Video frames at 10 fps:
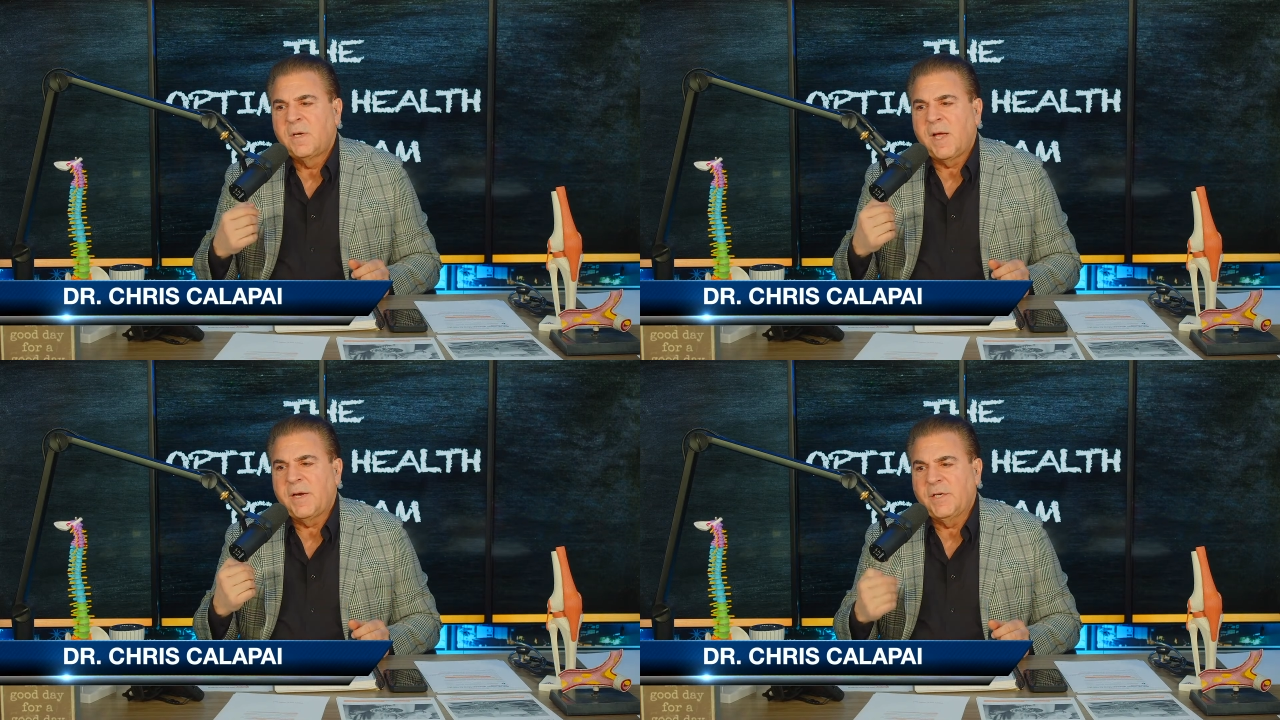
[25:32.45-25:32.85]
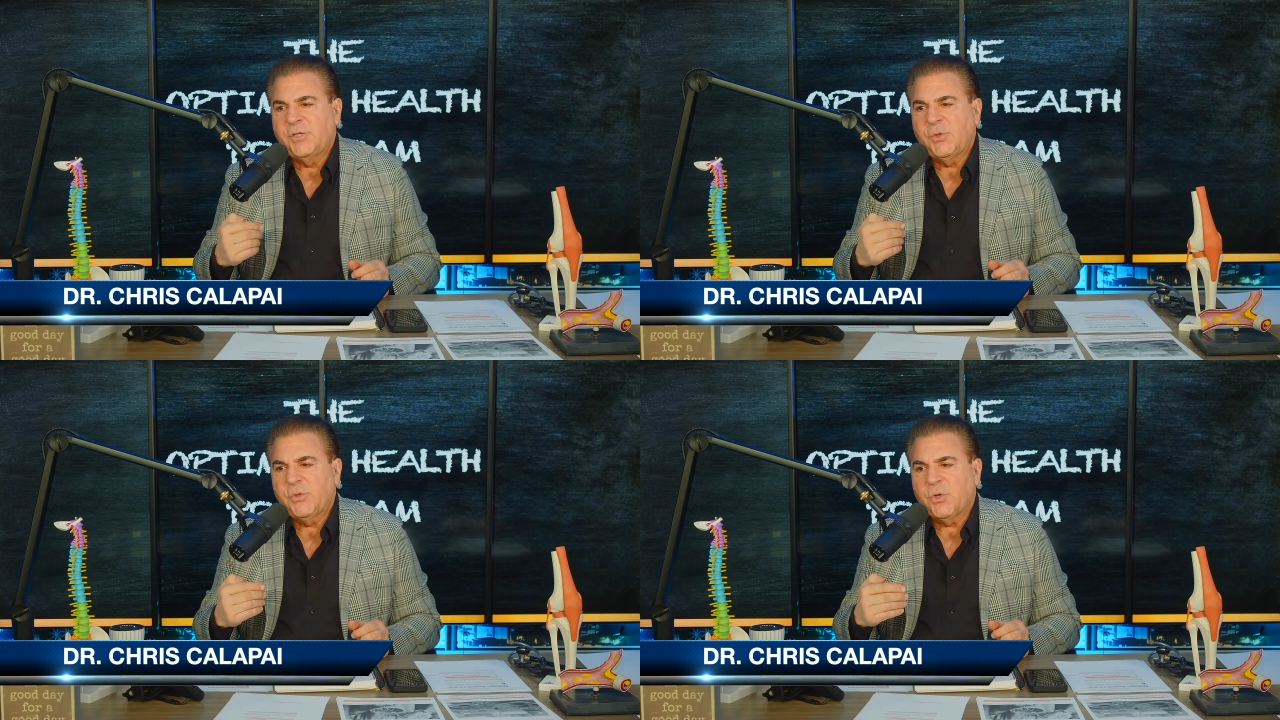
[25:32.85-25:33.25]
and
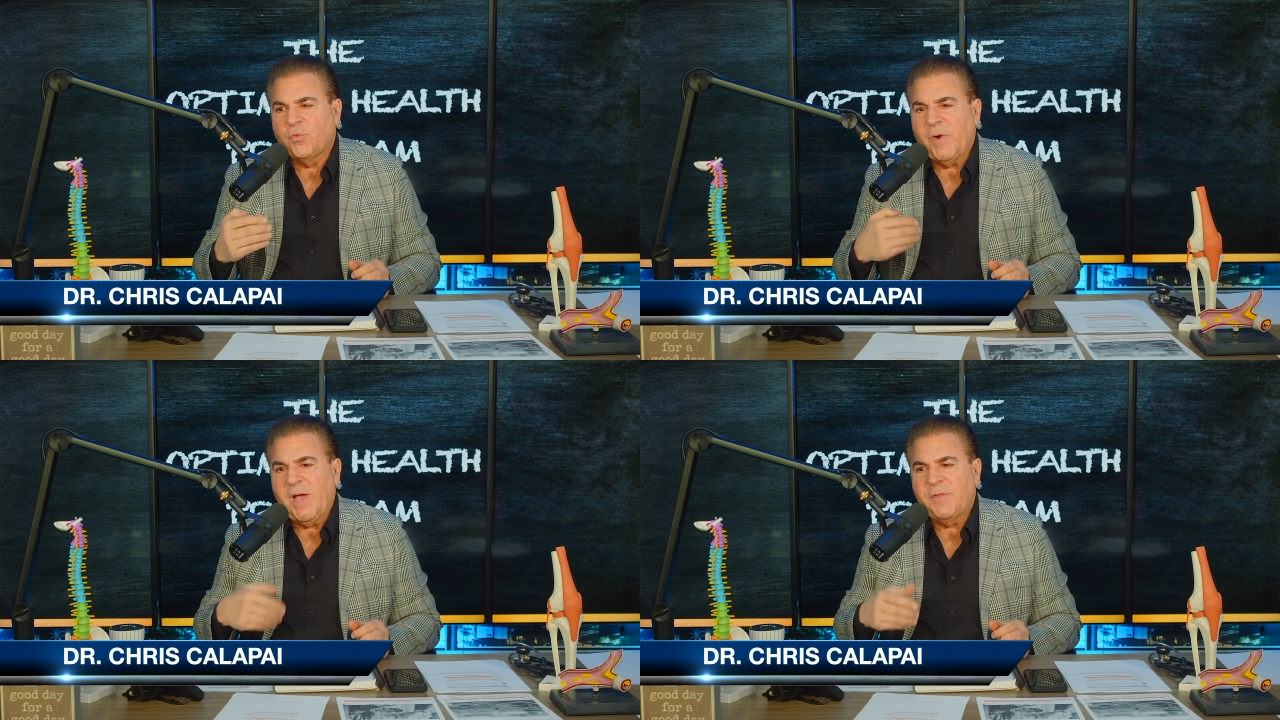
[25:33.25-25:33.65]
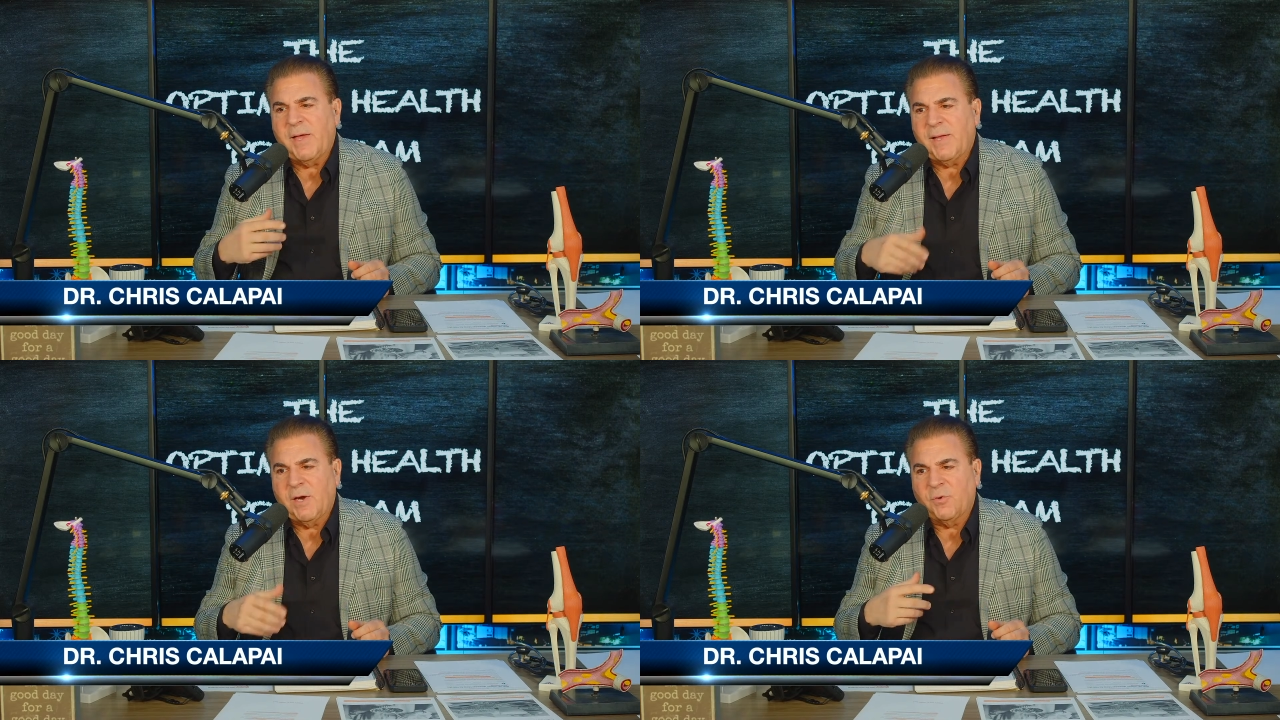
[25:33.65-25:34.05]
issues around
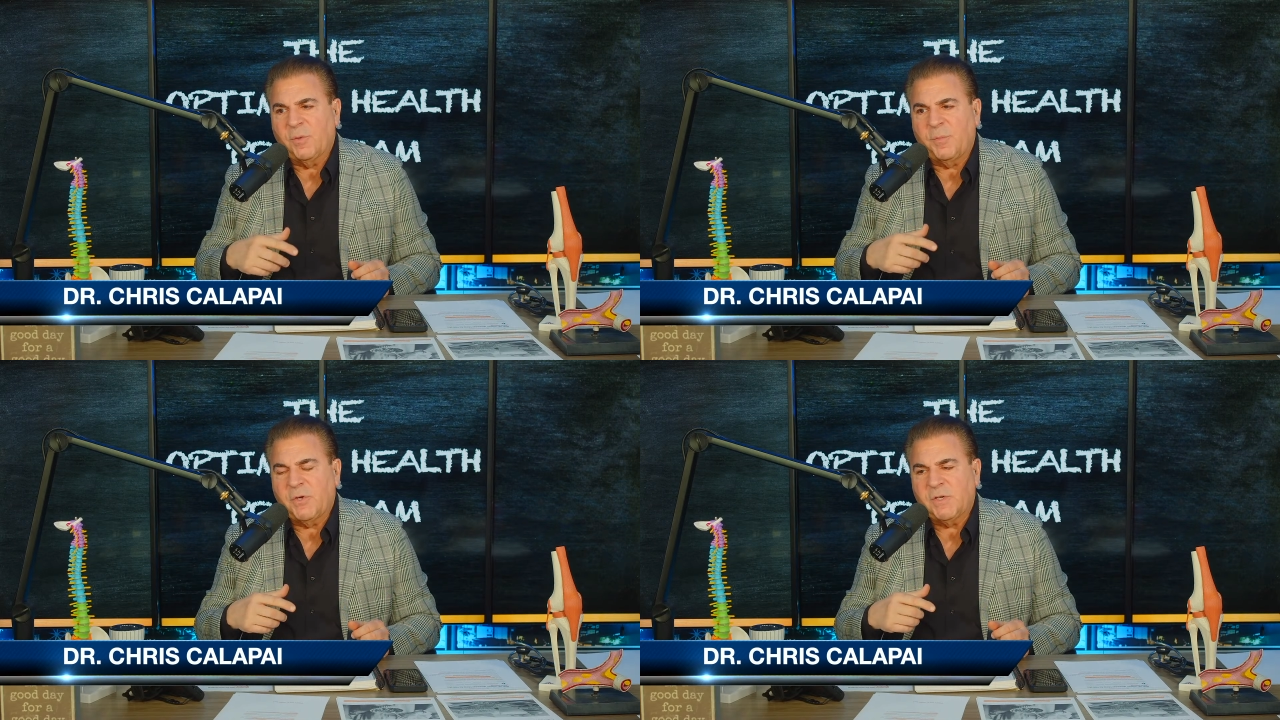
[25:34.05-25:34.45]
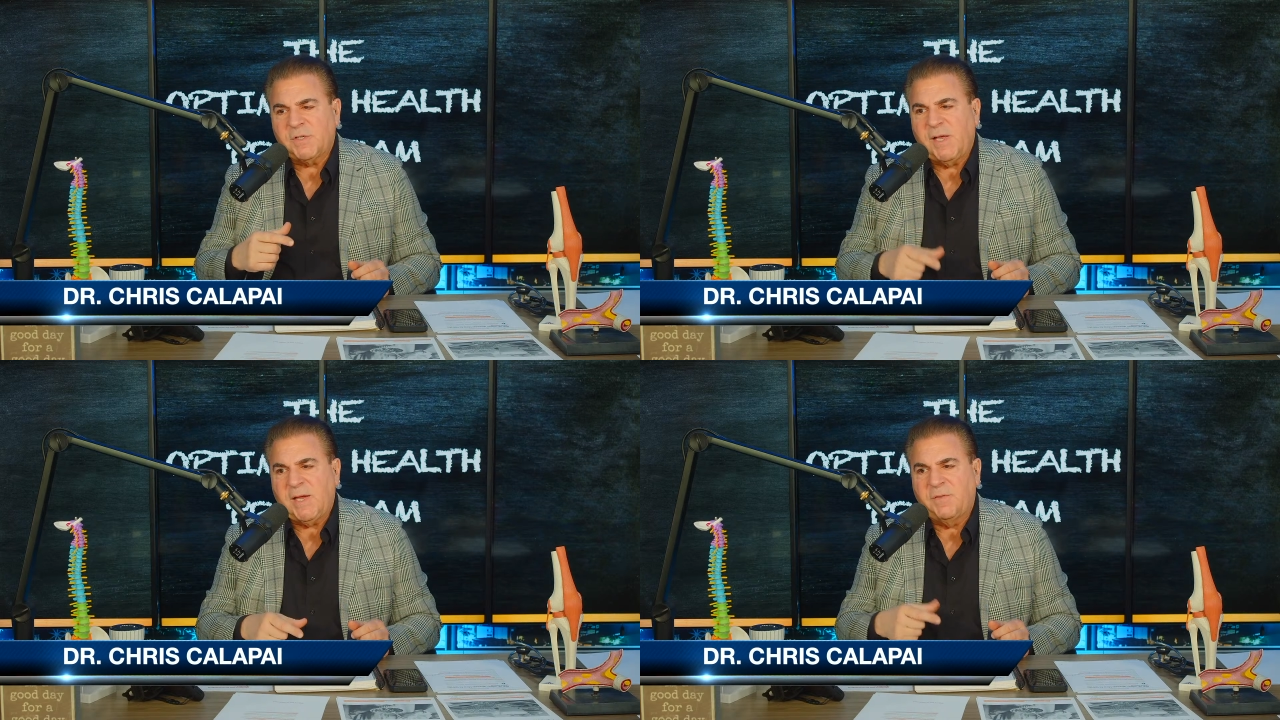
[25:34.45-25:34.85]
that area
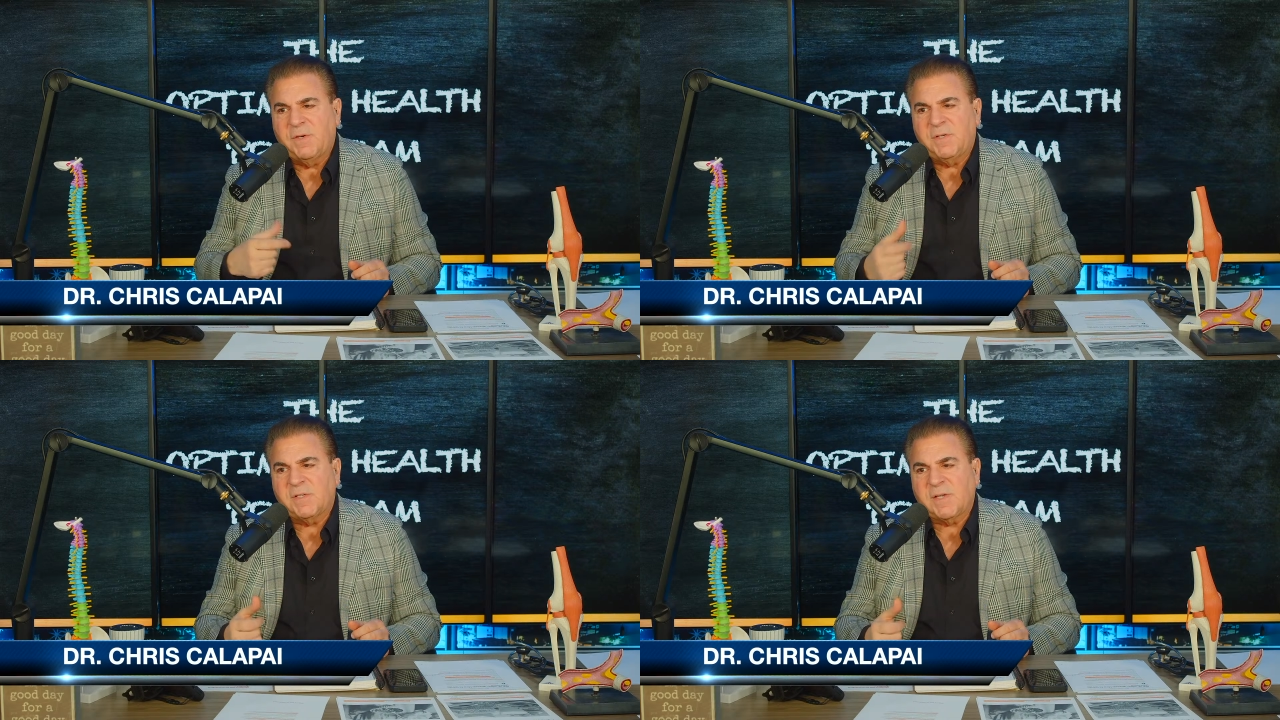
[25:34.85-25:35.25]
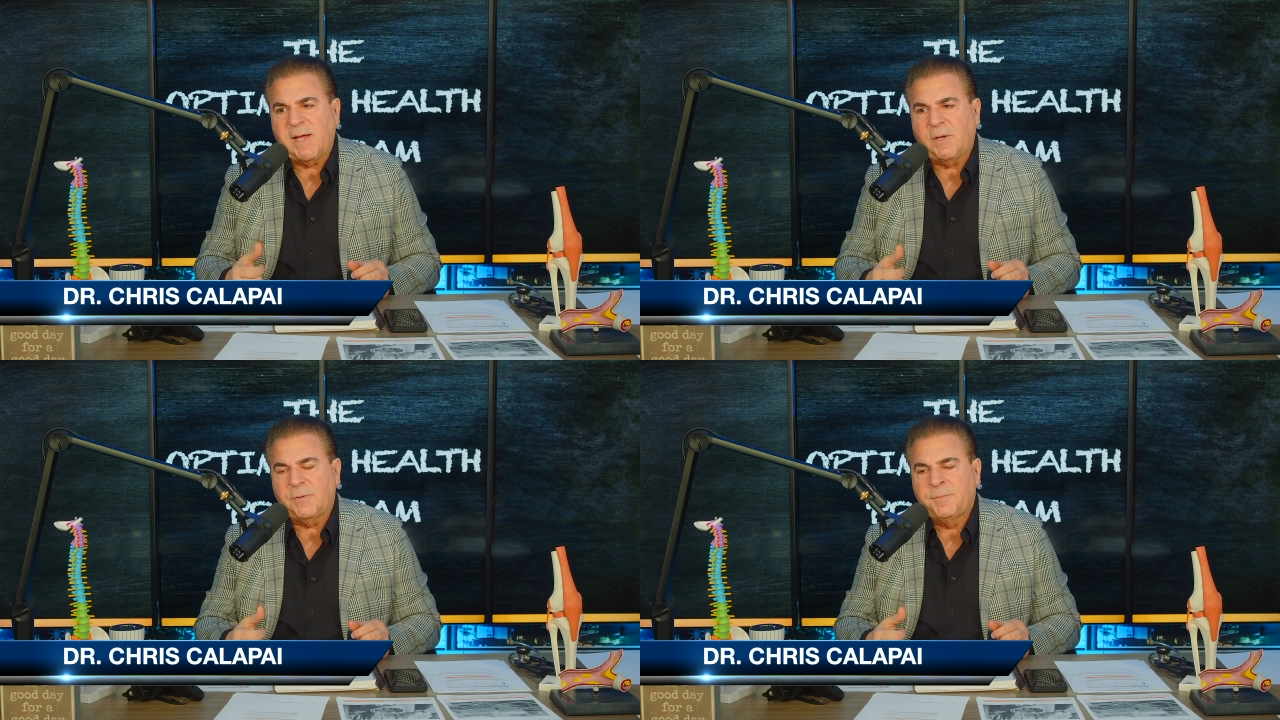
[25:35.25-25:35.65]
because taking the disc
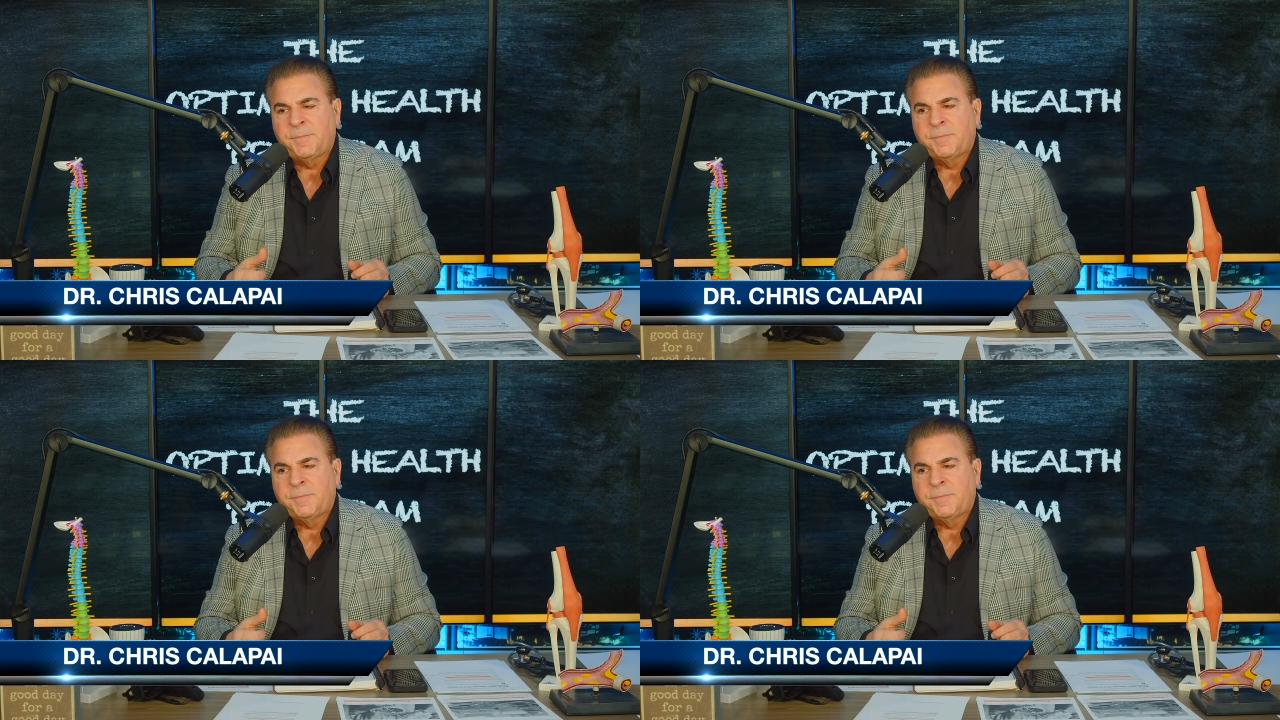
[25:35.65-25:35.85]
out